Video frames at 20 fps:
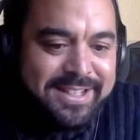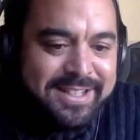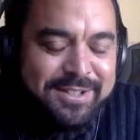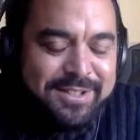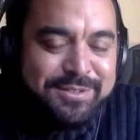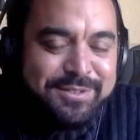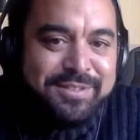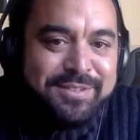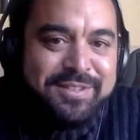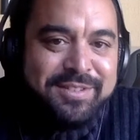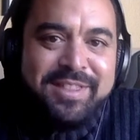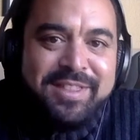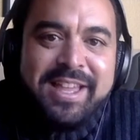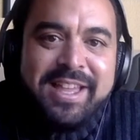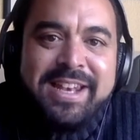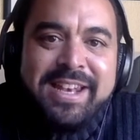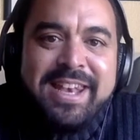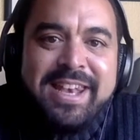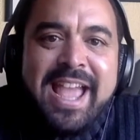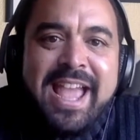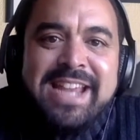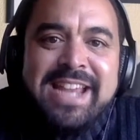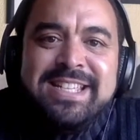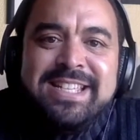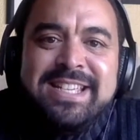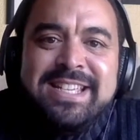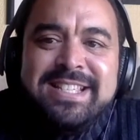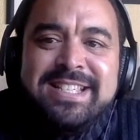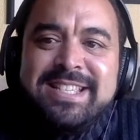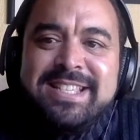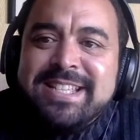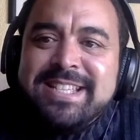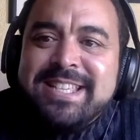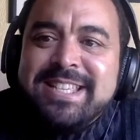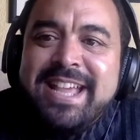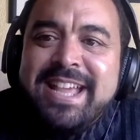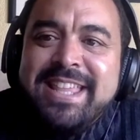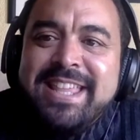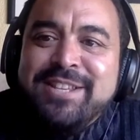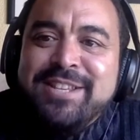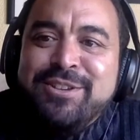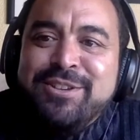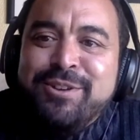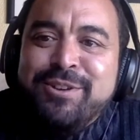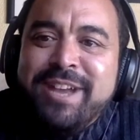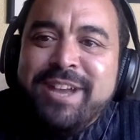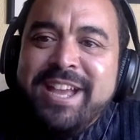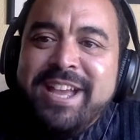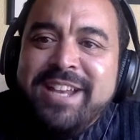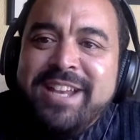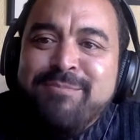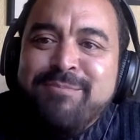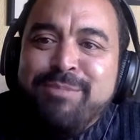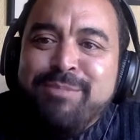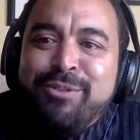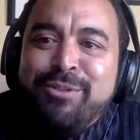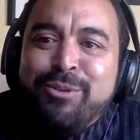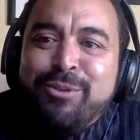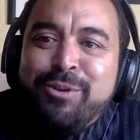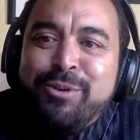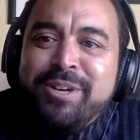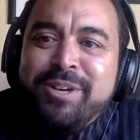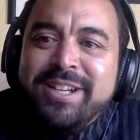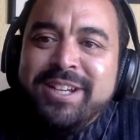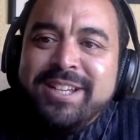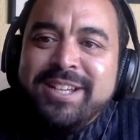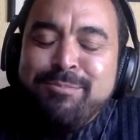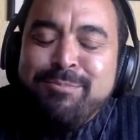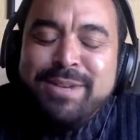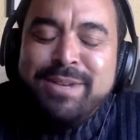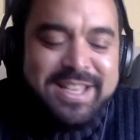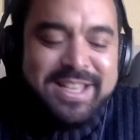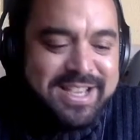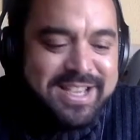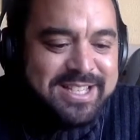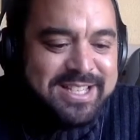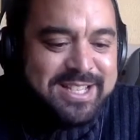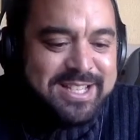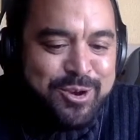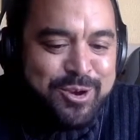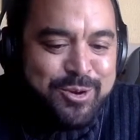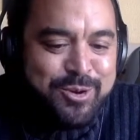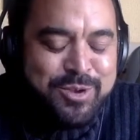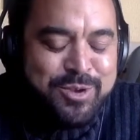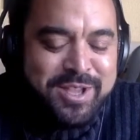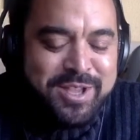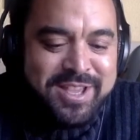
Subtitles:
that 1969 that you ran in Pretoria a couple of years ago,